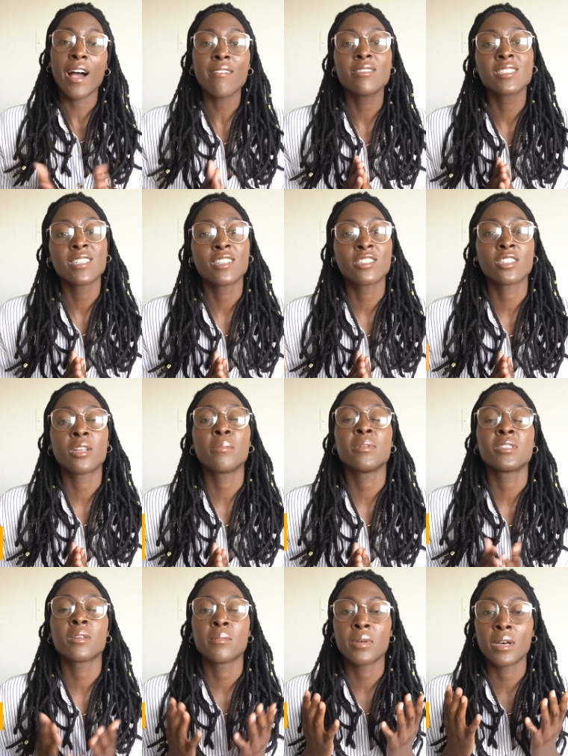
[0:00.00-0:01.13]
obviously there's gonna be
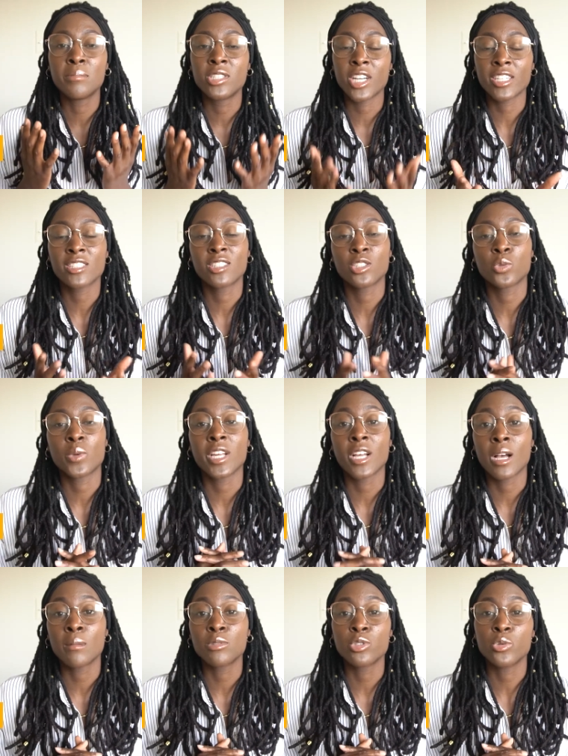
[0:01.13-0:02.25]
some objections when it
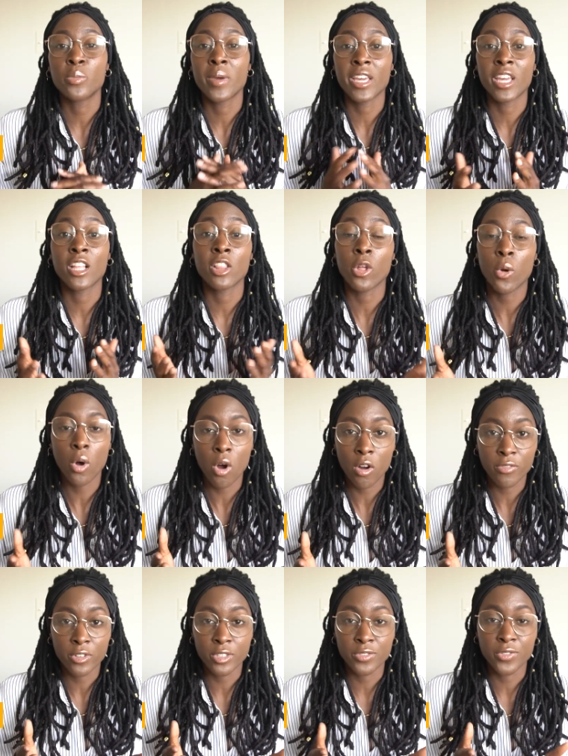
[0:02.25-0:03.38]
comes to making low
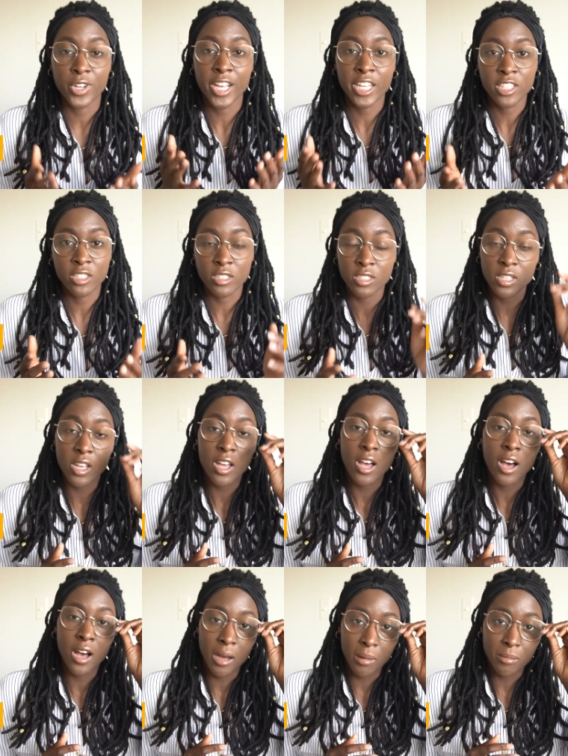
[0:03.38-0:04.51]
offers for agents
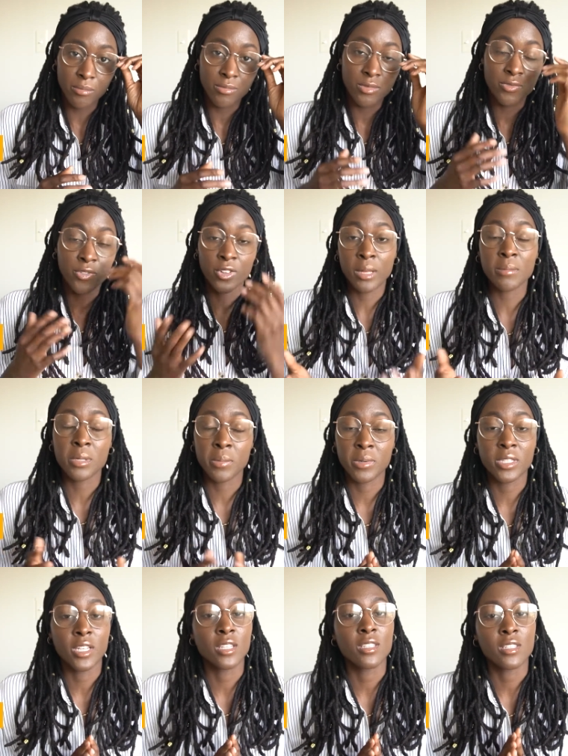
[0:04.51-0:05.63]
um, for them to
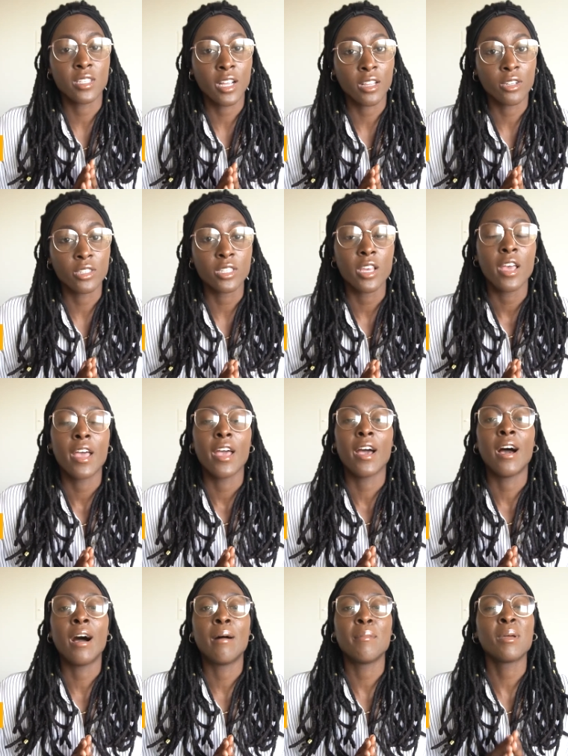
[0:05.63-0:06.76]
present to sellers.
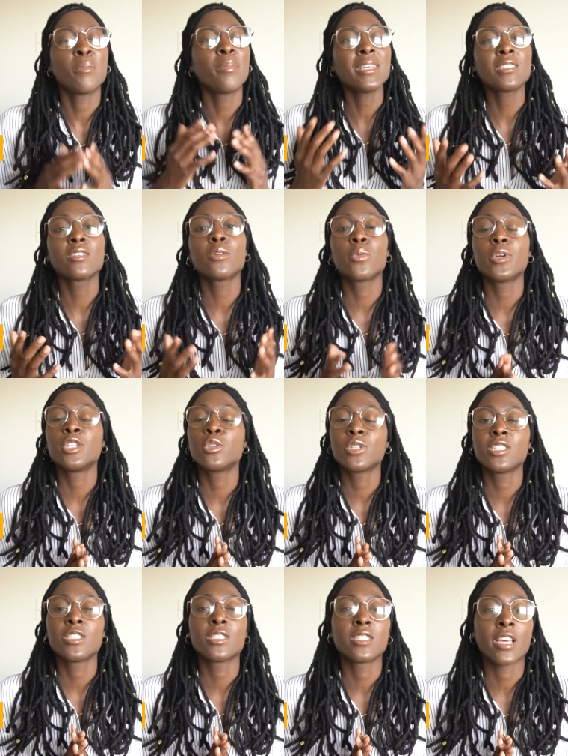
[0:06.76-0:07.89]
Um, and basically what you can
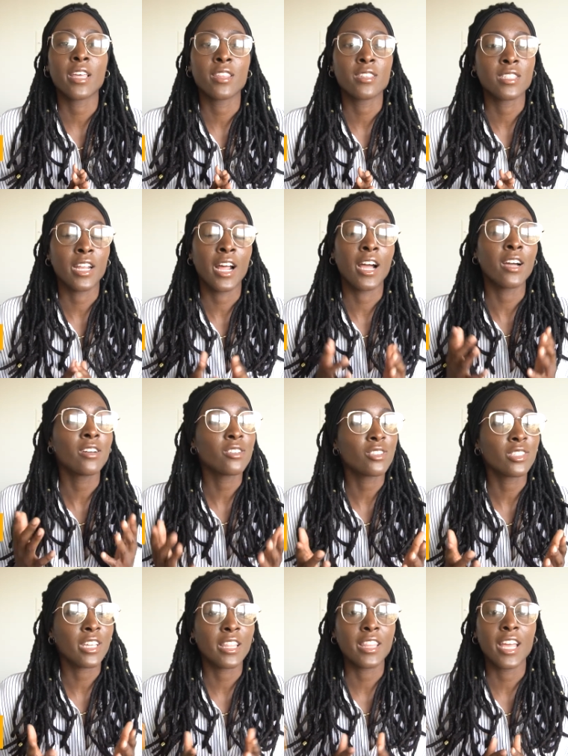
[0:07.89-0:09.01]
just say is that I
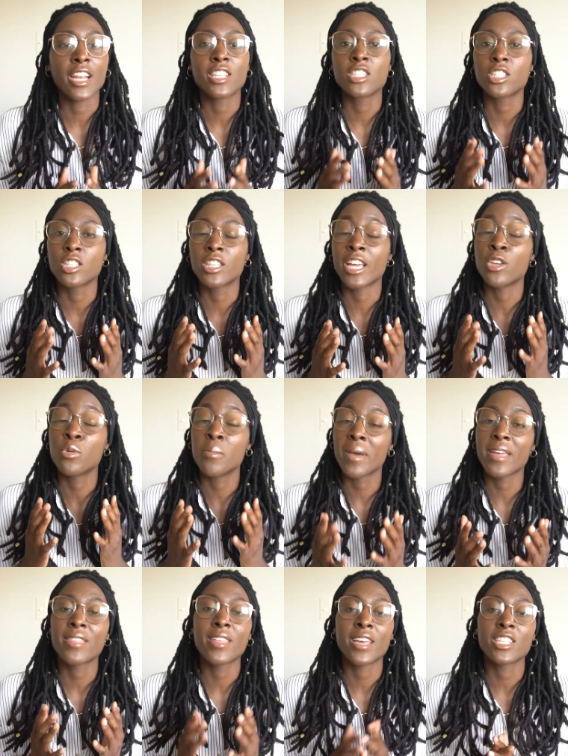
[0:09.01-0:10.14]
understand that it's that you
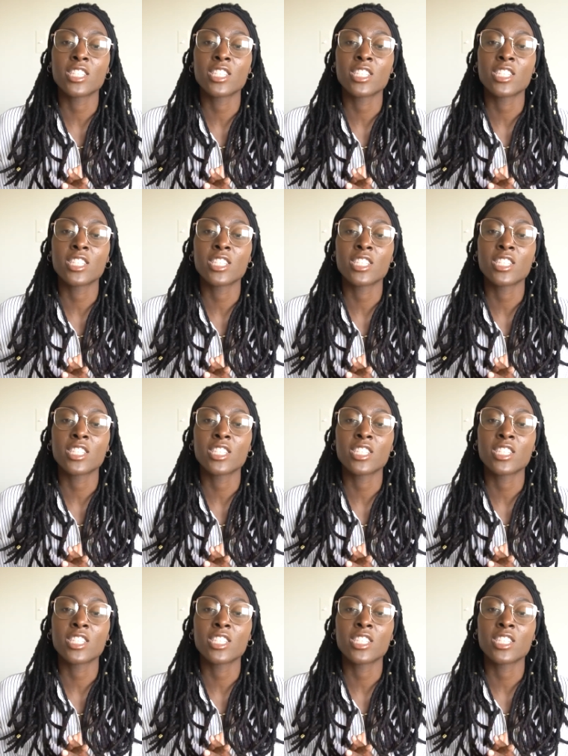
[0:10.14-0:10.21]
may think